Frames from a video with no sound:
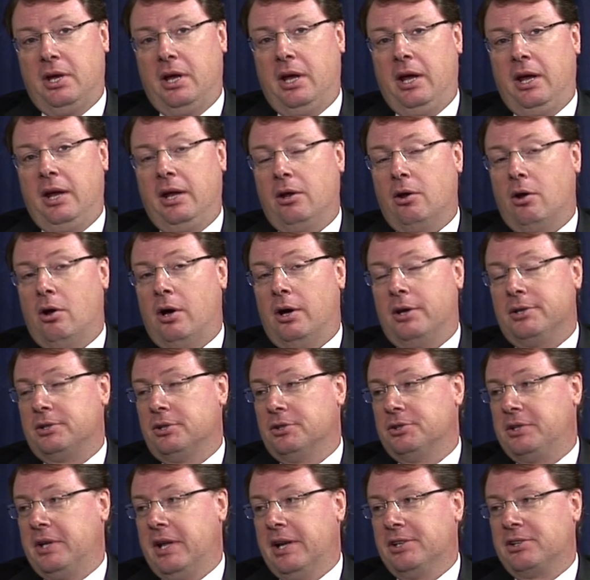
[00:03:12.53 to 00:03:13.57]
and also
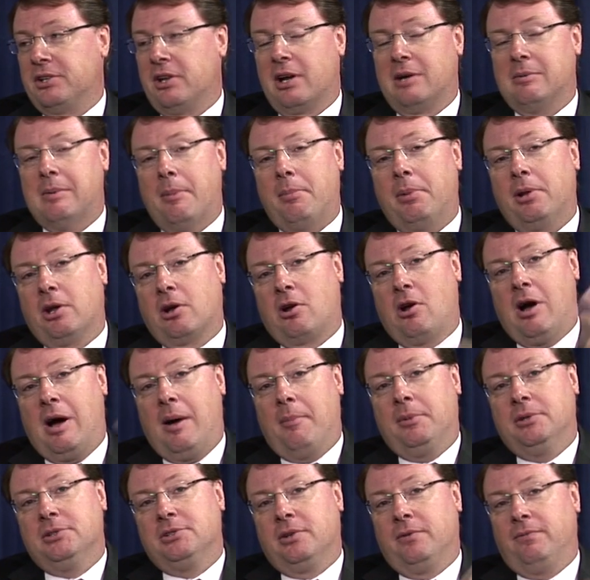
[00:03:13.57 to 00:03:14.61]
Santa's going to come up on the
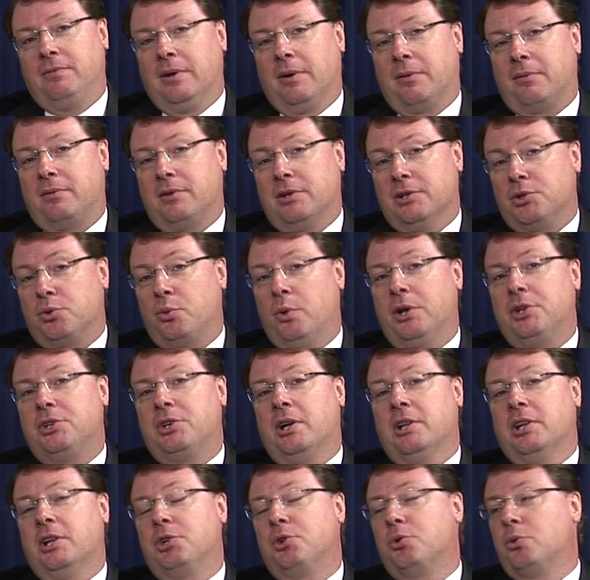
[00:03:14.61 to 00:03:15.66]
commons to put the switch
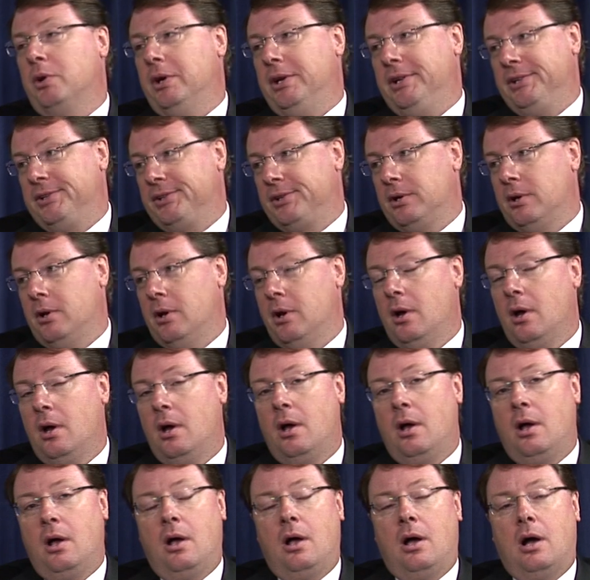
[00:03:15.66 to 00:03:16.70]
on the trees.
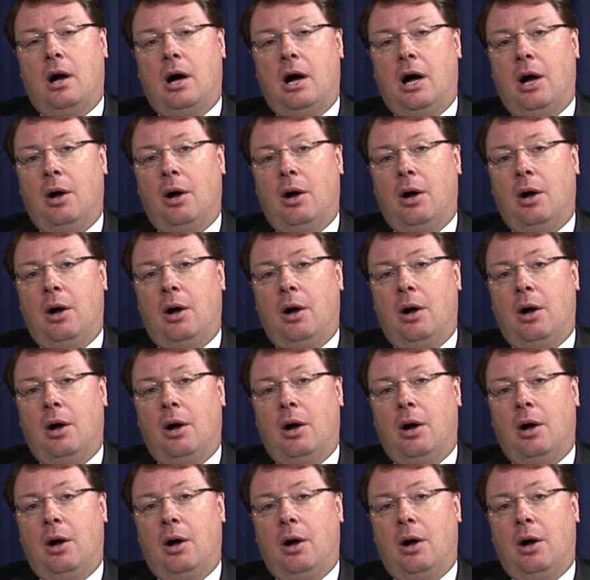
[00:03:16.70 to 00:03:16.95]
Mm-hmm.